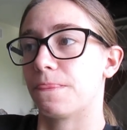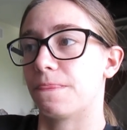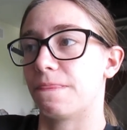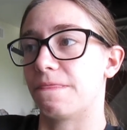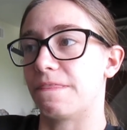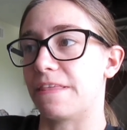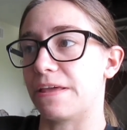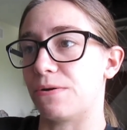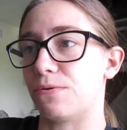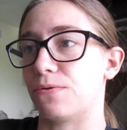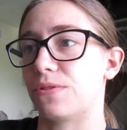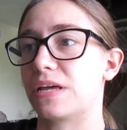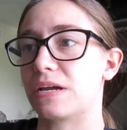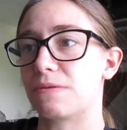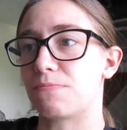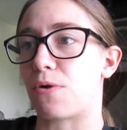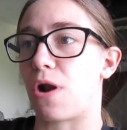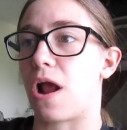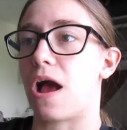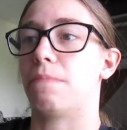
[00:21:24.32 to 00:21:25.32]
the only
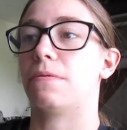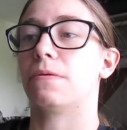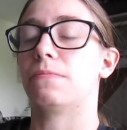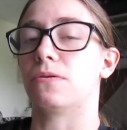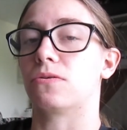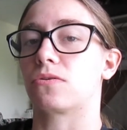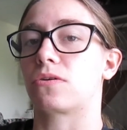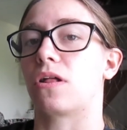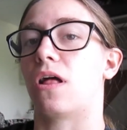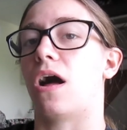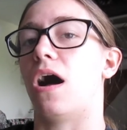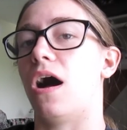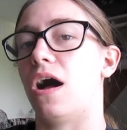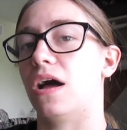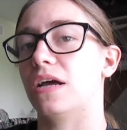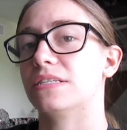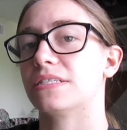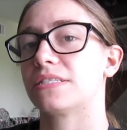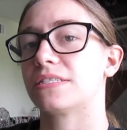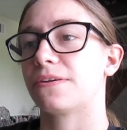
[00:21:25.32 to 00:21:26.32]
probable
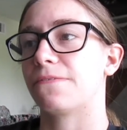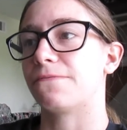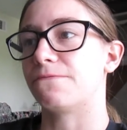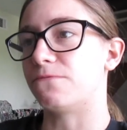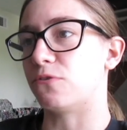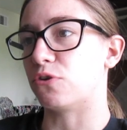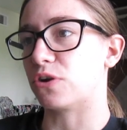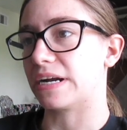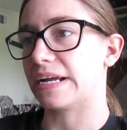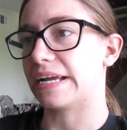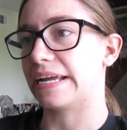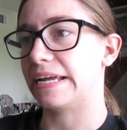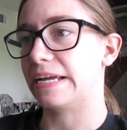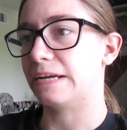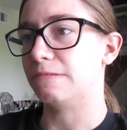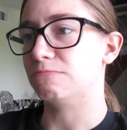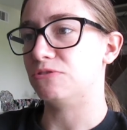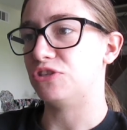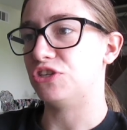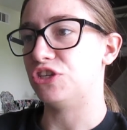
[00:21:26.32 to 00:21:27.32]
cause for
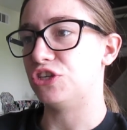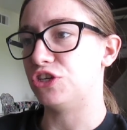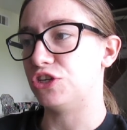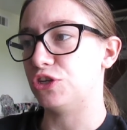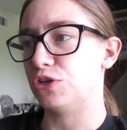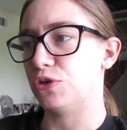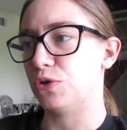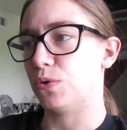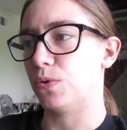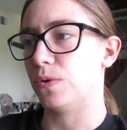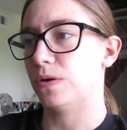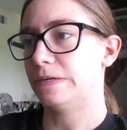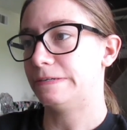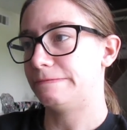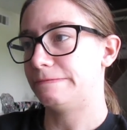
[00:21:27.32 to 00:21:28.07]
him to